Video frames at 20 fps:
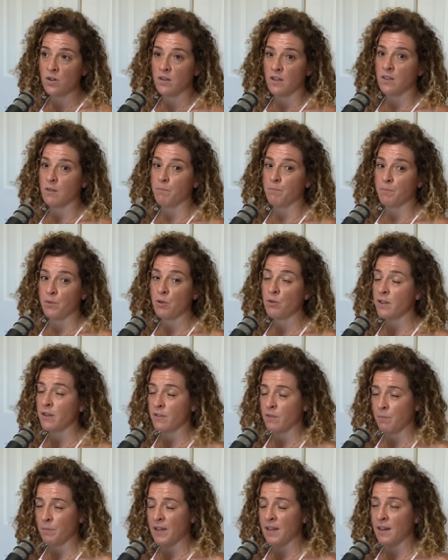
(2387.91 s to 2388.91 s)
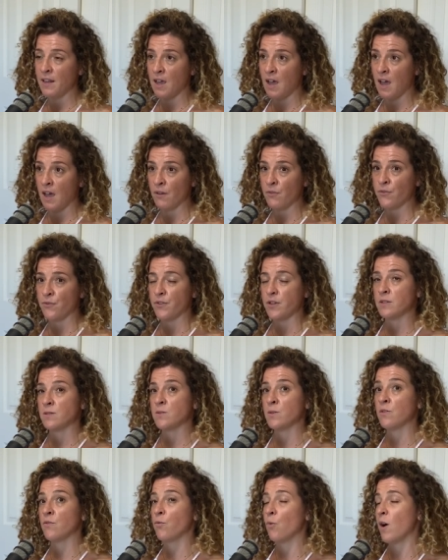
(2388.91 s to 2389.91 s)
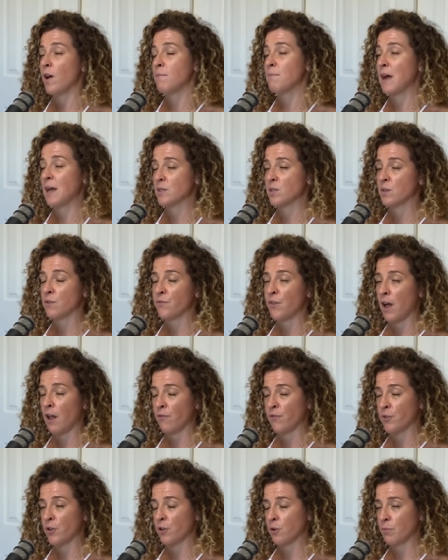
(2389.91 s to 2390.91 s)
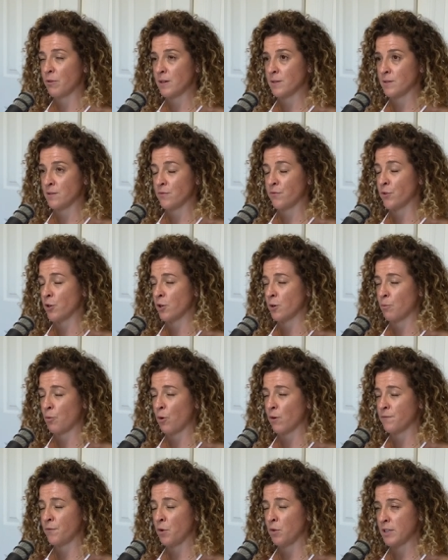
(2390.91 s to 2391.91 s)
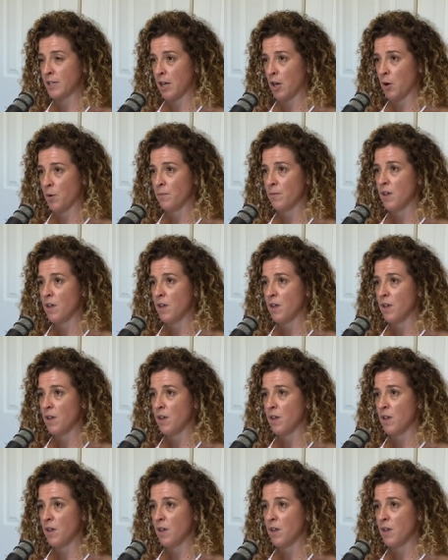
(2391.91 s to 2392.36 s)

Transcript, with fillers: and the beauty of the PDF is you have one master file for your pres- for your portfolio,